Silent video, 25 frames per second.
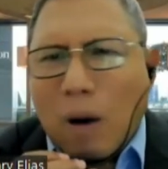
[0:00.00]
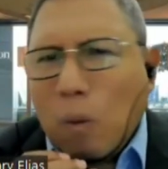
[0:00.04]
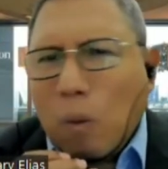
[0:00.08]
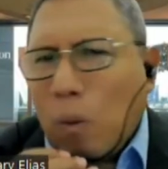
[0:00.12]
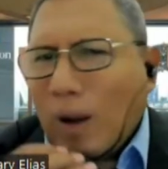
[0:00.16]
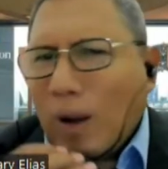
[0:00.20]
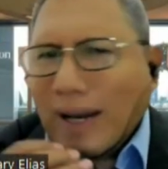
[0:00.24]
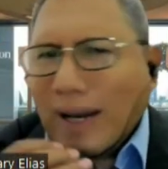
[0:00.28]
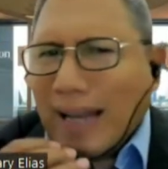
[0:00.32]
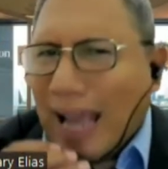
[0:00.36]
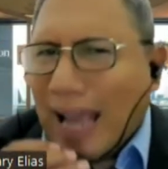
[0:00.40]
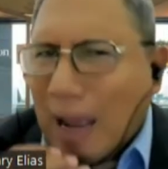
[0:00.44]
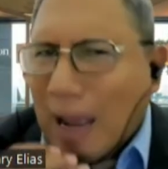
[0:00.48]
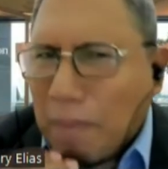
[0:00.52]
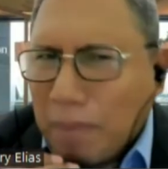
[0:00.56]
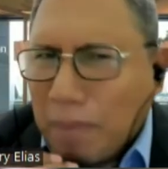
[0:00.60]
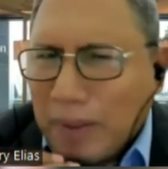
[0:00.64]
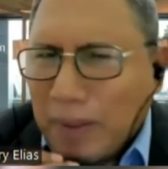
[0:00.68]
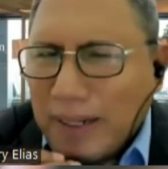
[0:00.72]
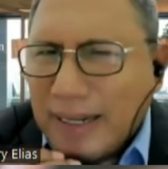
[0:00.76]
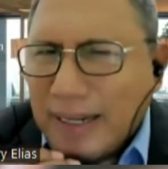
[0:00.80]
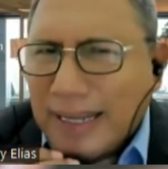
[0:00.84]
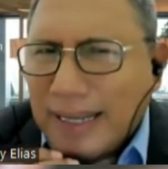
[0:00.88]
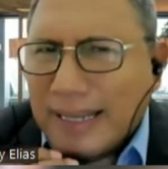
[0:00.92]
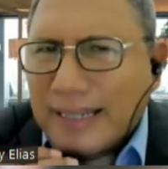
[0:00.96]
What
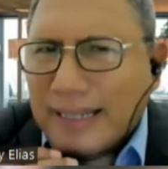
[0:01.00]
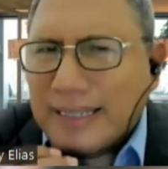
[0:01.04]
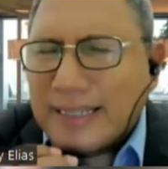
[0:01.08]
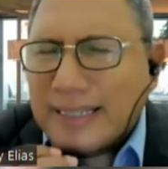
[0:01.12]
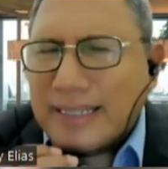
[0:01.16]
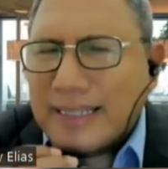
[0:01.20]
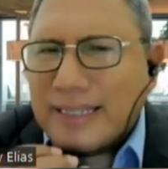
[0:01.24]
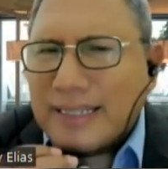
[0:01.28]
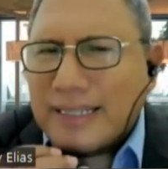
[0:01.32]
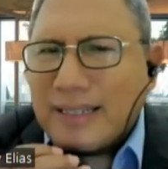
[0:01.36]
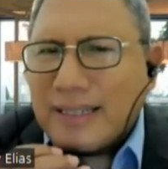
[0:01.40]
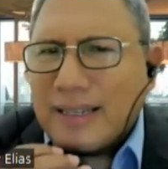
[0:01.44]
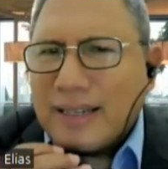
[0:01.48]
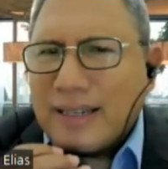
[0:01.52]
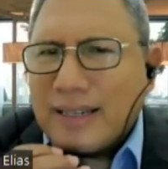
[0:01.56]
happened next?